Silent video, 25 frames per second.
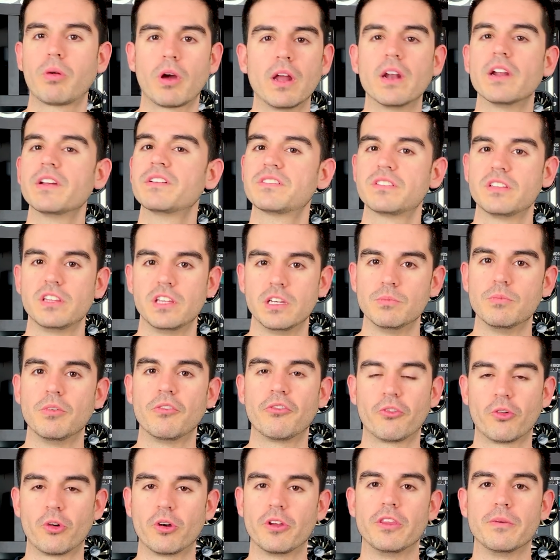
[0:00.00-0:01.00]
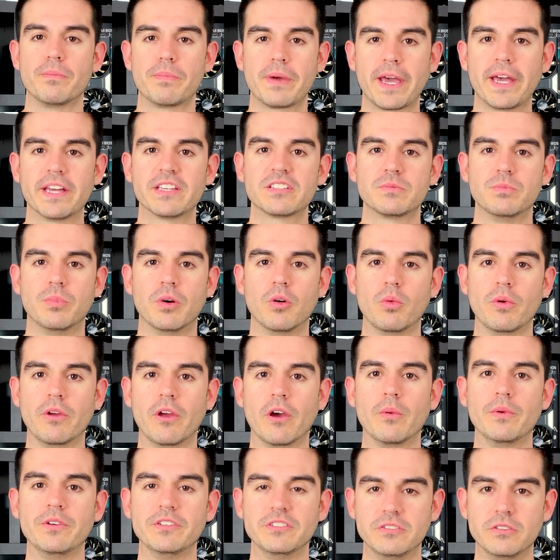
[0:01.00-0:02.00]
products to them before in the past, but we
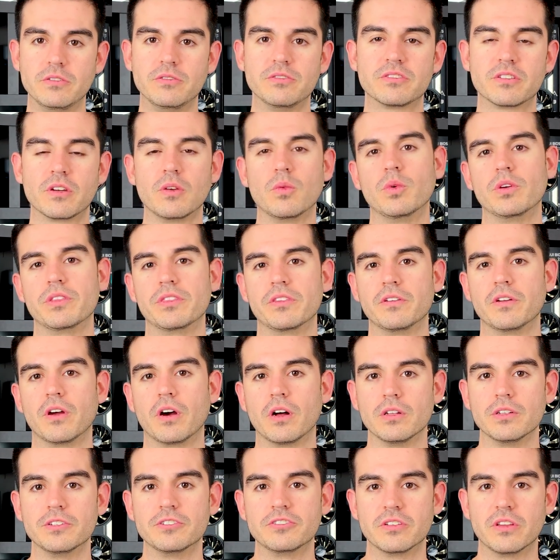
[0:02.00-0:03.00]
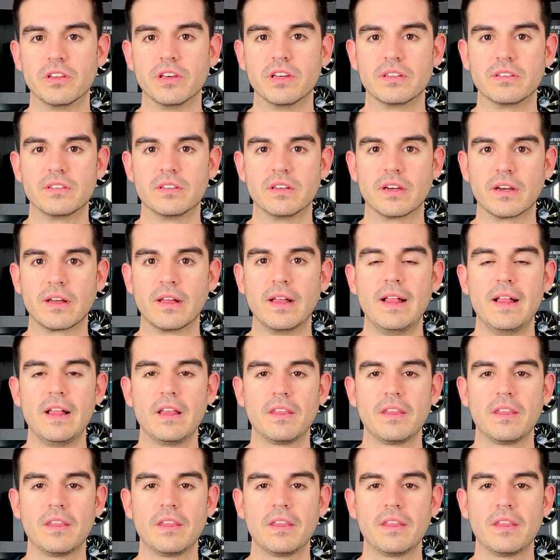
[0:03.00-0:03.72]
always do so with the knowledge that uh,